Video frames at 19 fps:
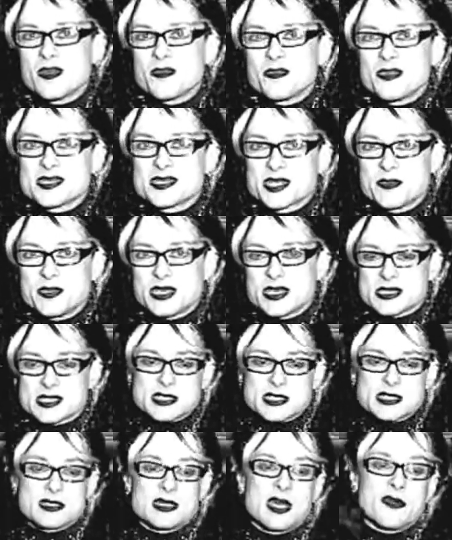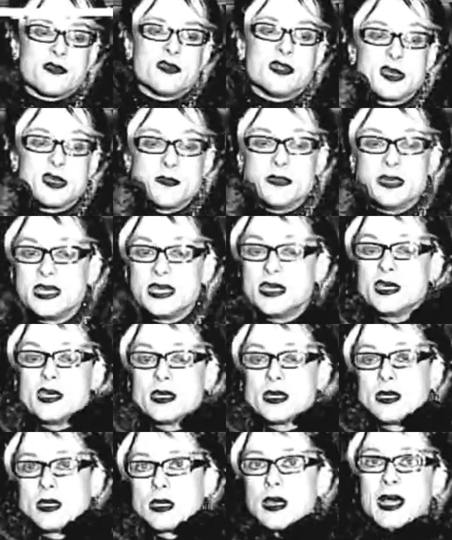Mostly because that's not really me.
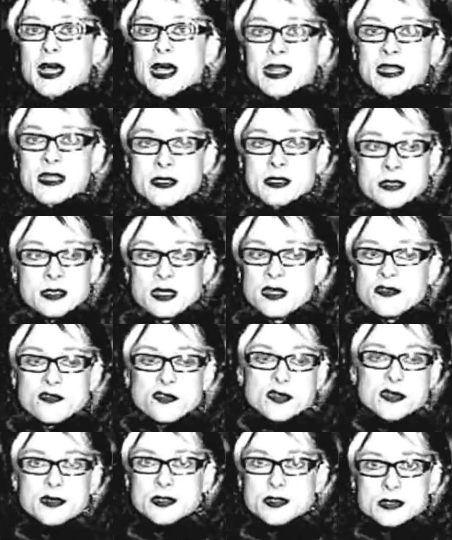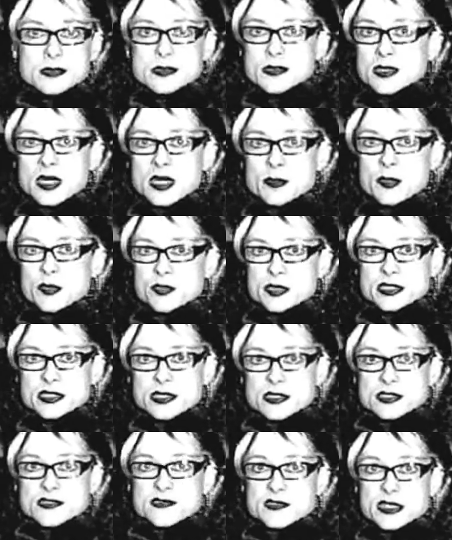I didn't ever come up with
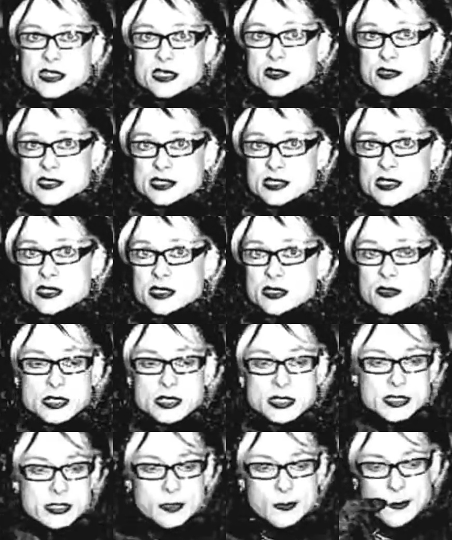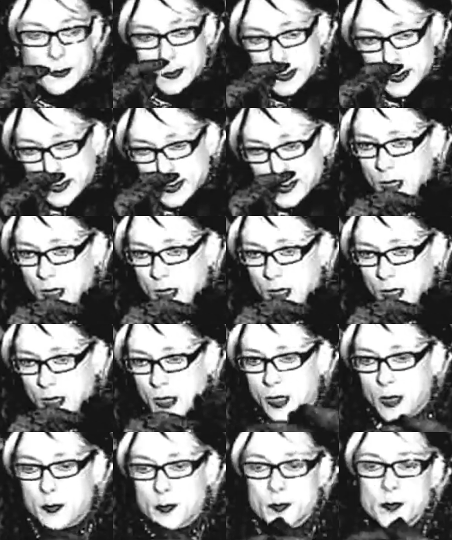those videos anyway.
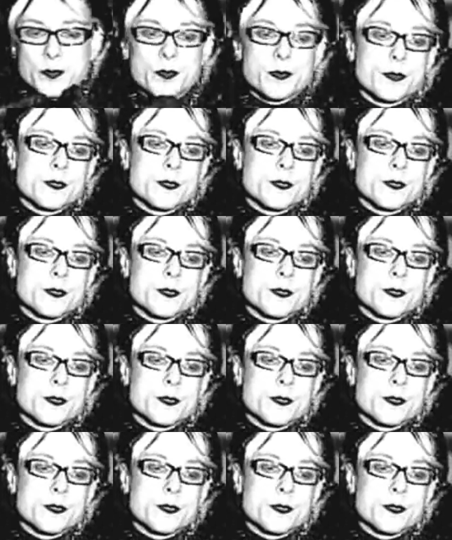And